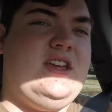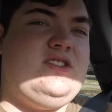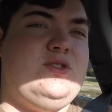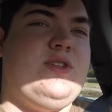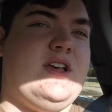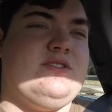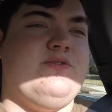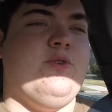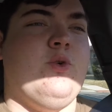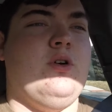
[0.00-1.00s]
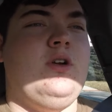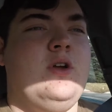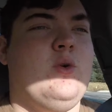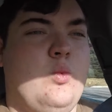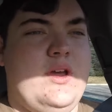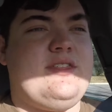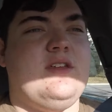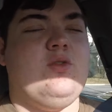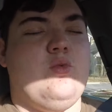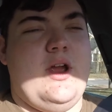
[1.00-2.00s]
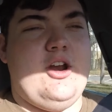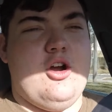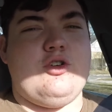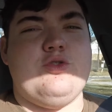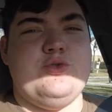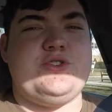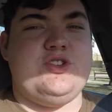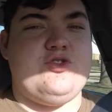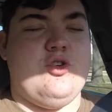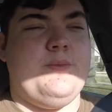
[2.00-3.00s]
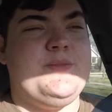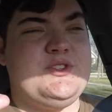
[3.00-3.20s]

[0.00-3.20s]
in 2004 with radar cruise control.